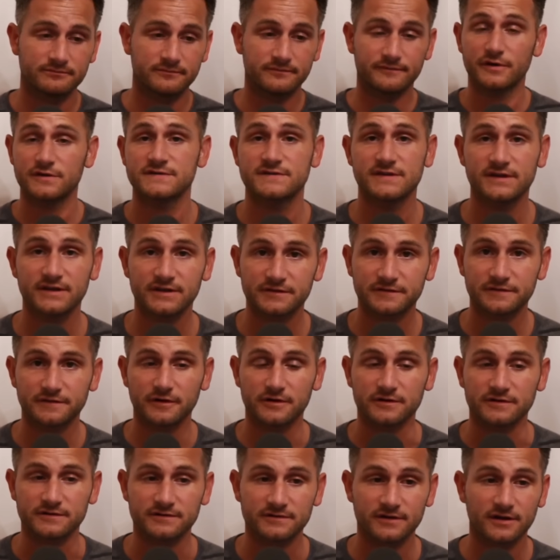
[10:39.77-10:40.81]
First things
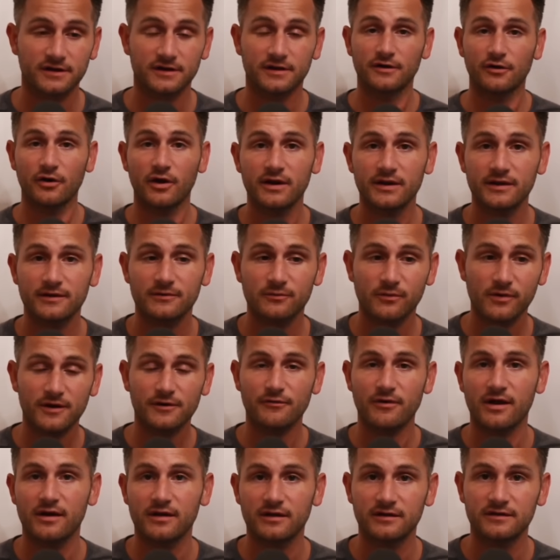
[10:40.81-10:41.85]
first, credit where
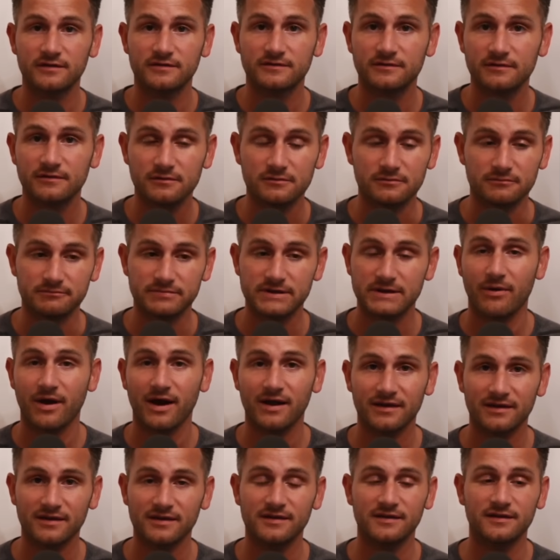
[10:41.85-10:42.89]
credit is due.
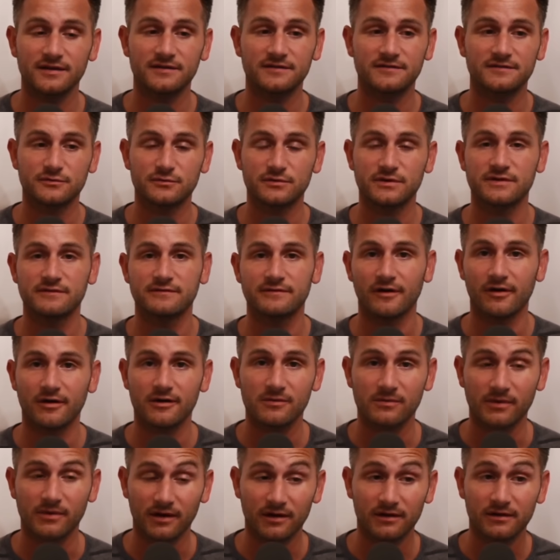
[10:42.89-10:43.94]
BYD is doing very
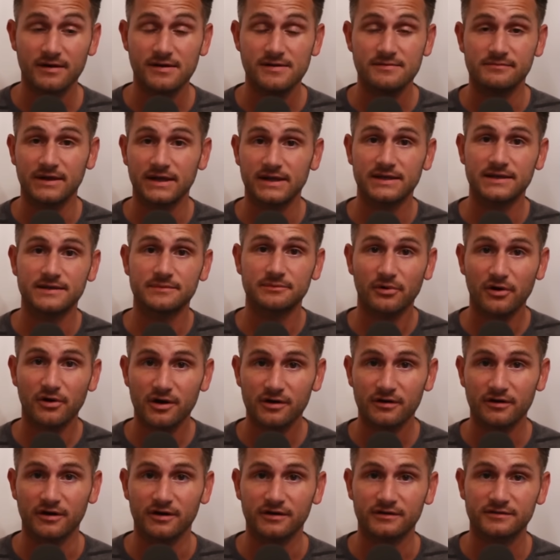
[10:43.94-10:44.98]
well and making
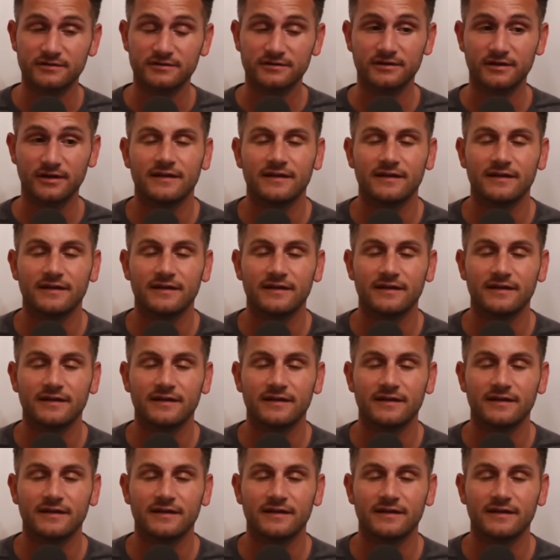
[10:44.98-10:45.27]
progress.